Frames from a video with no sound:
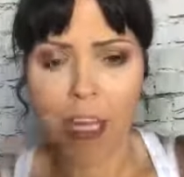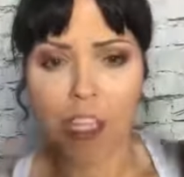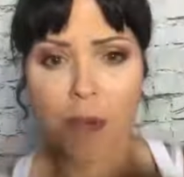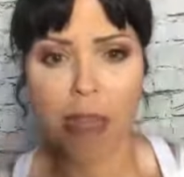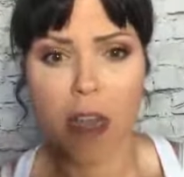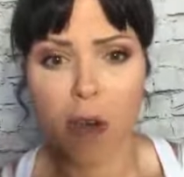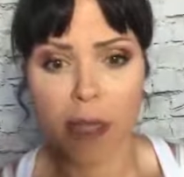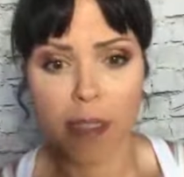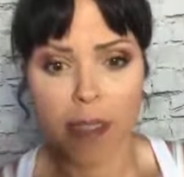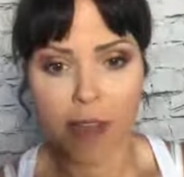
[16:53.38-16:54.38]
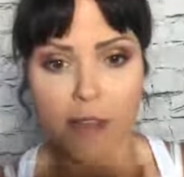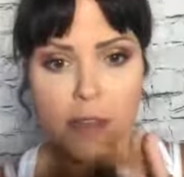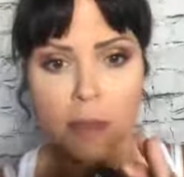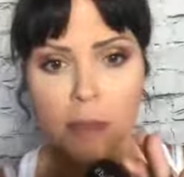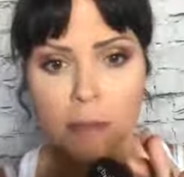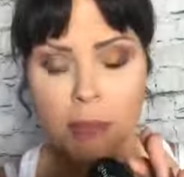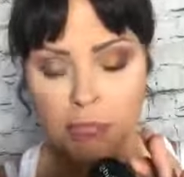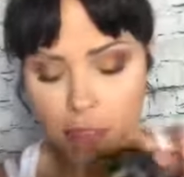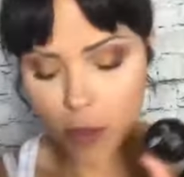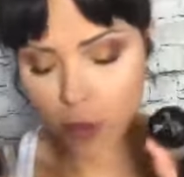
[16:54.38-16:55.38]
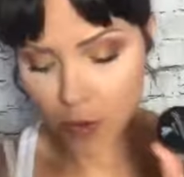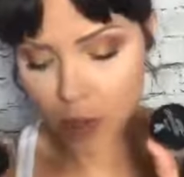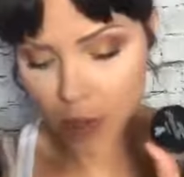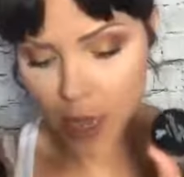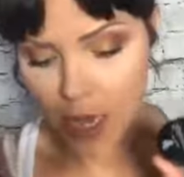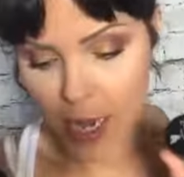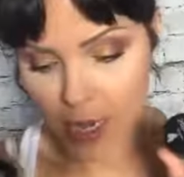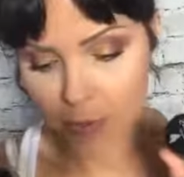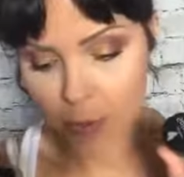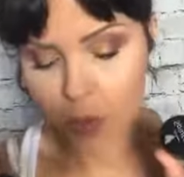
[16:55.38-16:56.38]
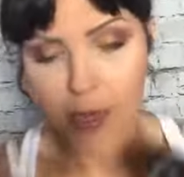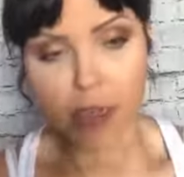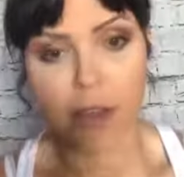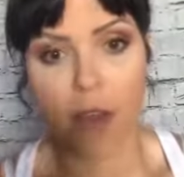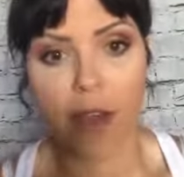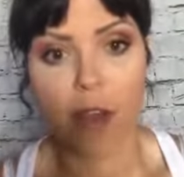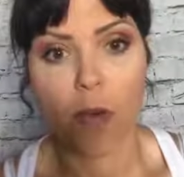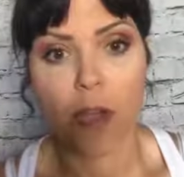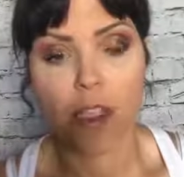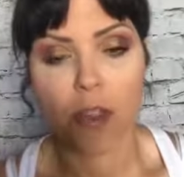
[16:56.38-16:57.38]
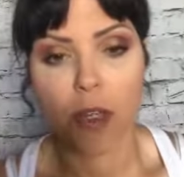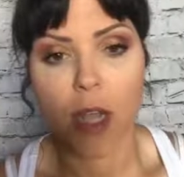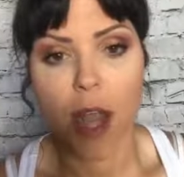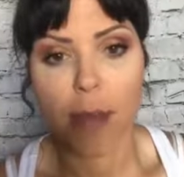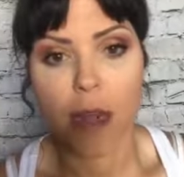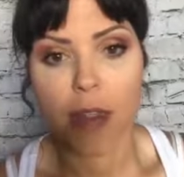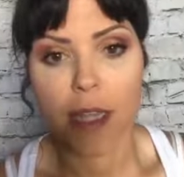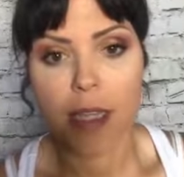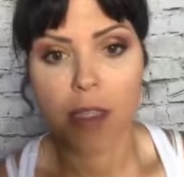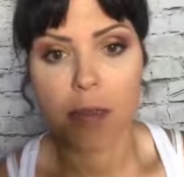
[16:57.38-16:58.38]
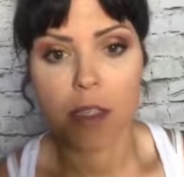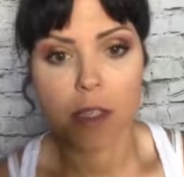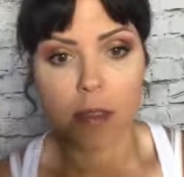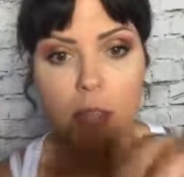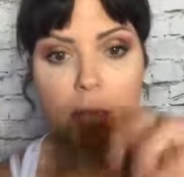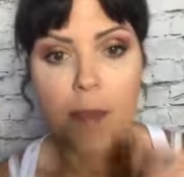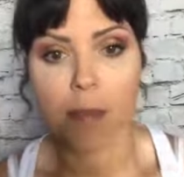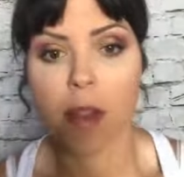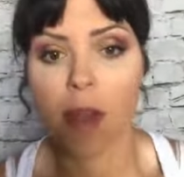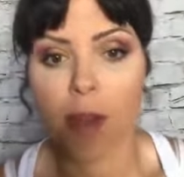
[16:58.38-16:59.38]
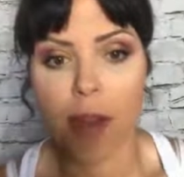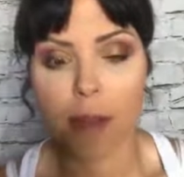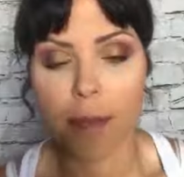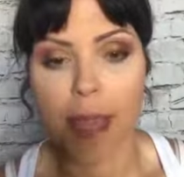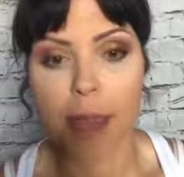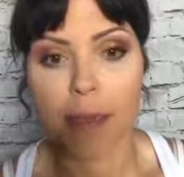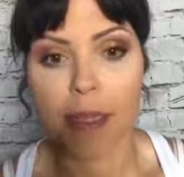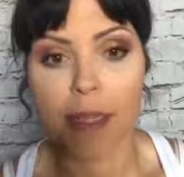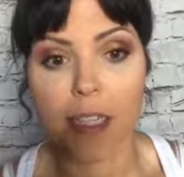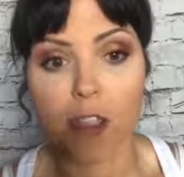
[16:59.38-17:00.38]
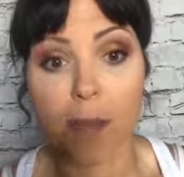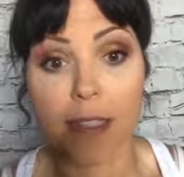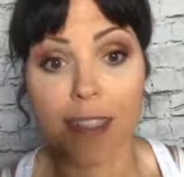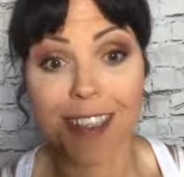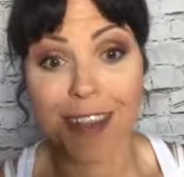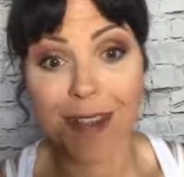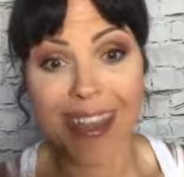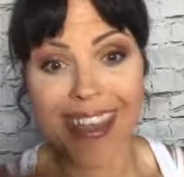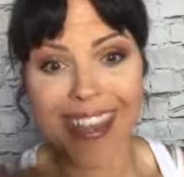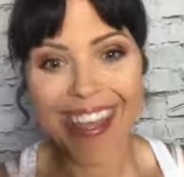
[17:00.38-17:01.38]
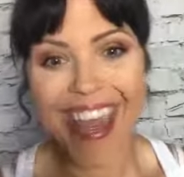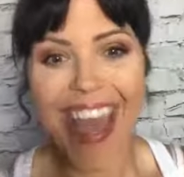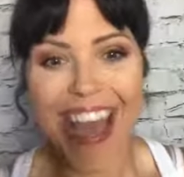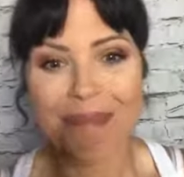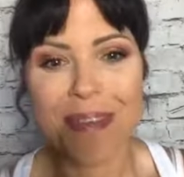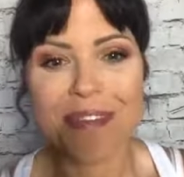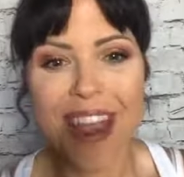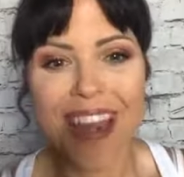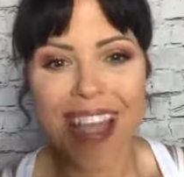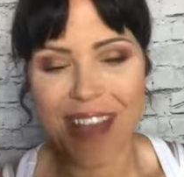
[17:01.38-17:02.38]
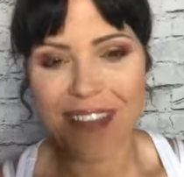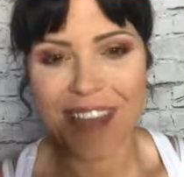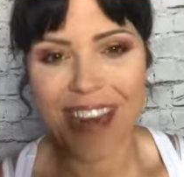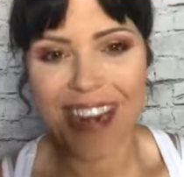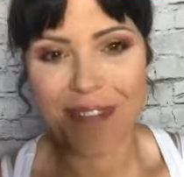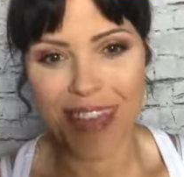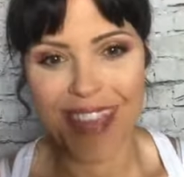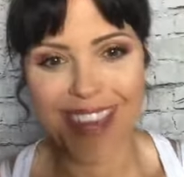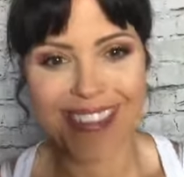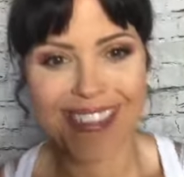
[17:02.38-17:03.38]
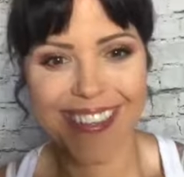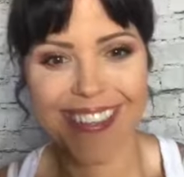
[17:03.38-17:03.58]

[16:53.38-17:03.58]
trio and save a little bit of money. So at any point, if you have a question or comment on these, just comment below and I'd be happy to send you a message, okay? Happy Friday. Have a great weekend.